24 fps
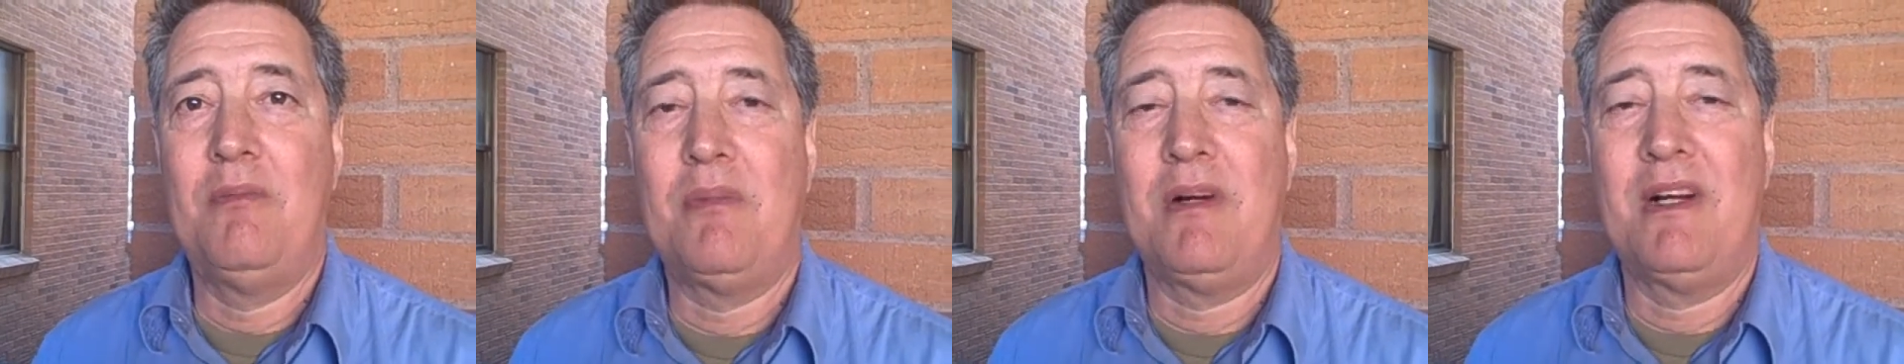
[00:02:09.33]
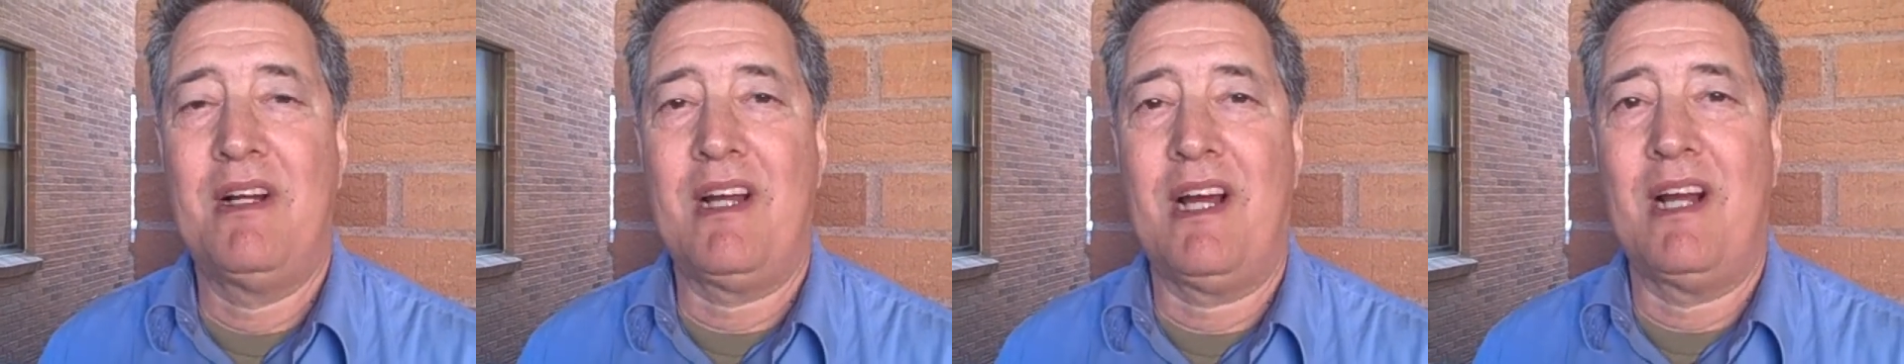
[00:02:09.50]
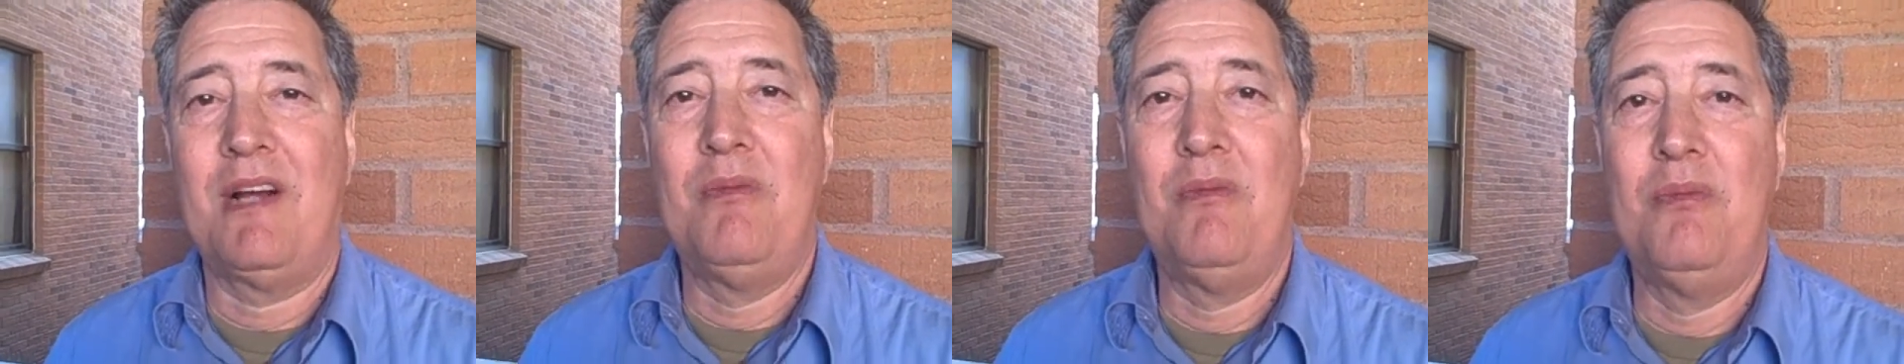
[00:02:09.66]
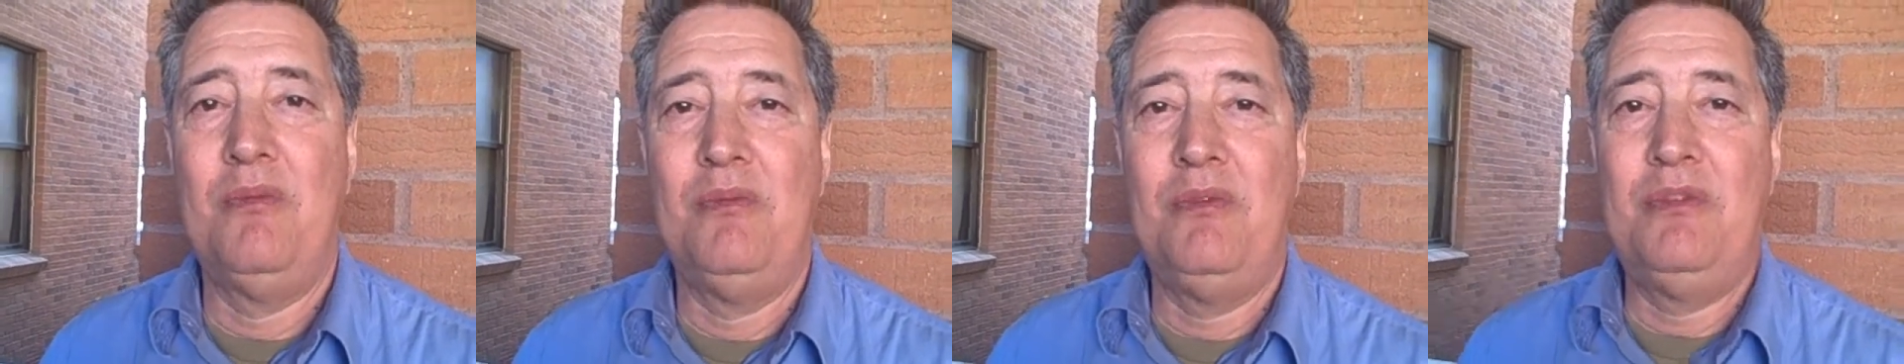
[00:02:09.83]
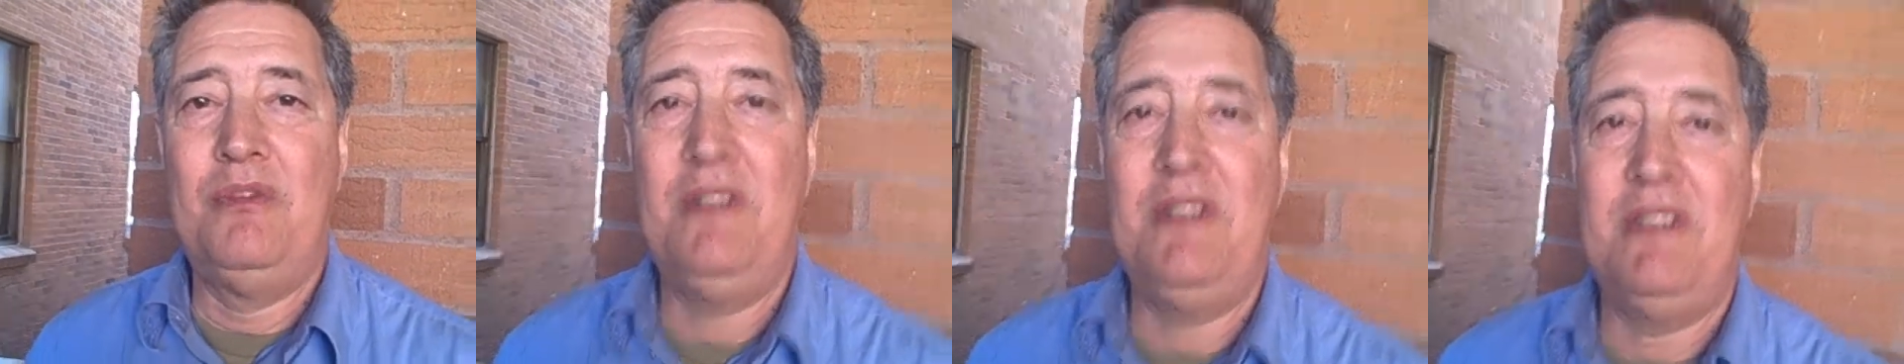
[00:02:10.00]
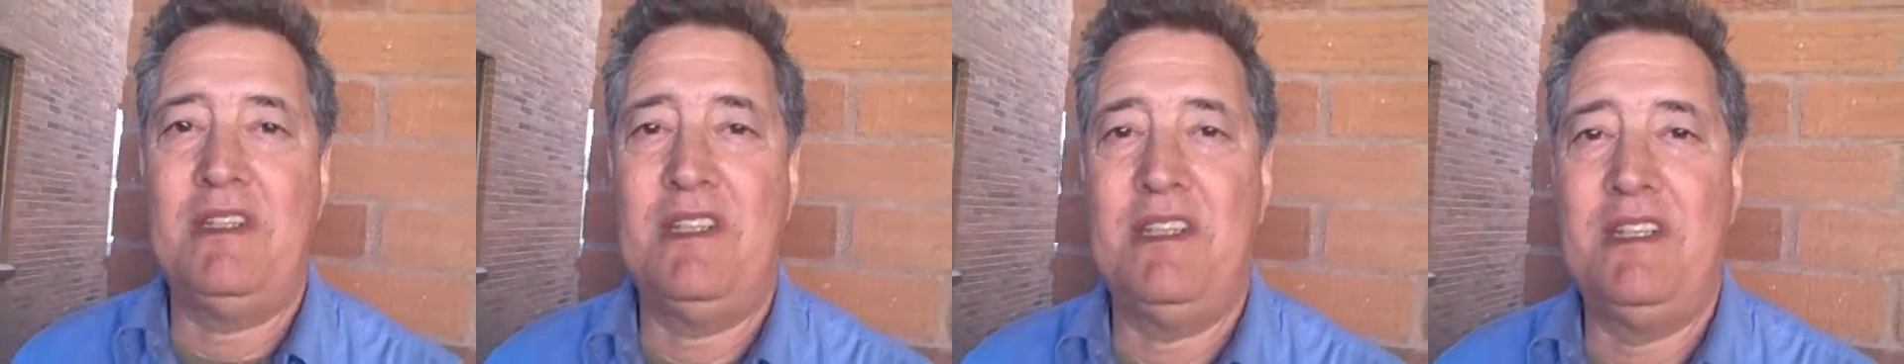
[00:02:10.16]
but I'm
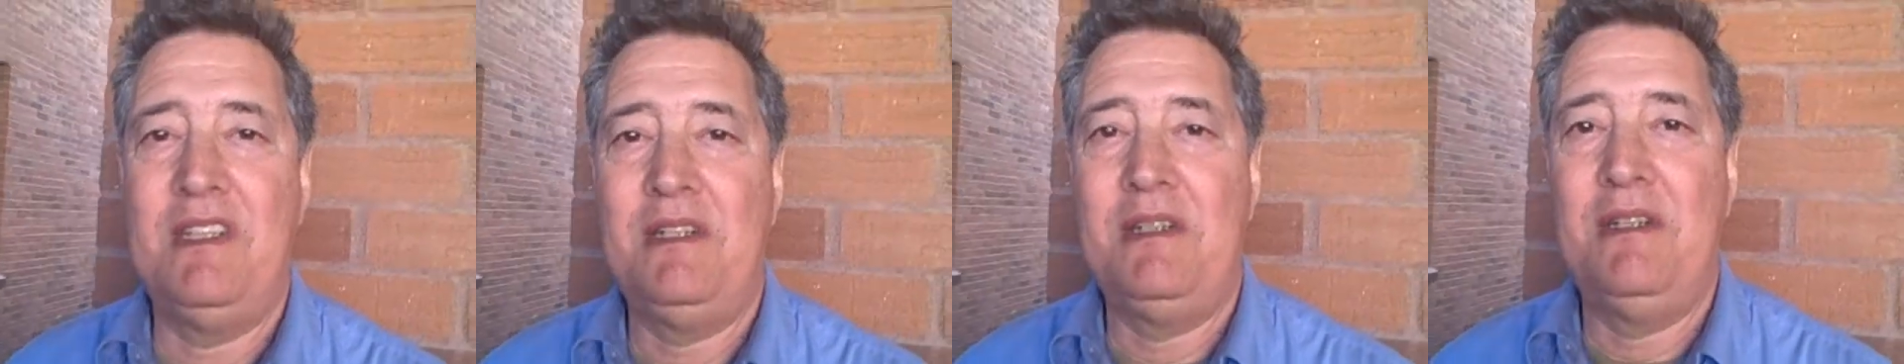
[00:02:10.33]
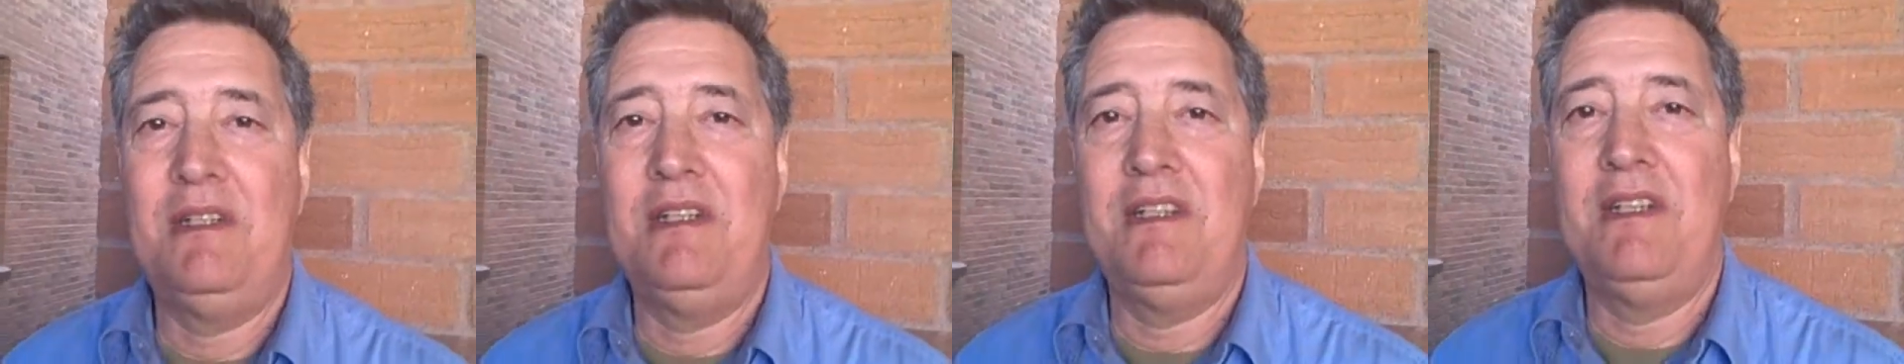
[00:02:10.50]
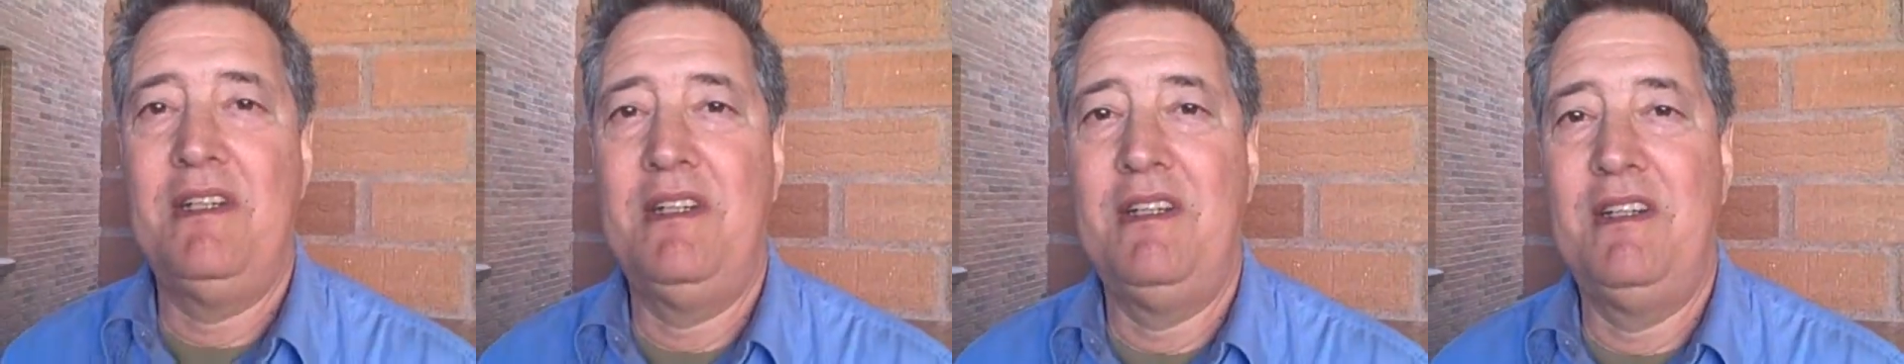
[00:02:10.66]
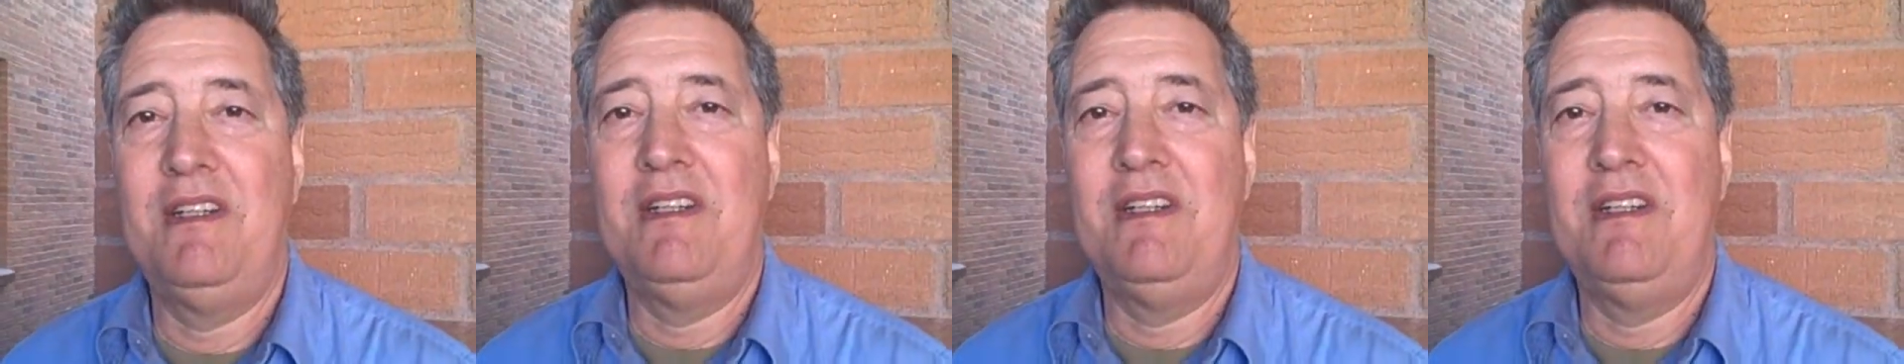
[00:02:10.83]
really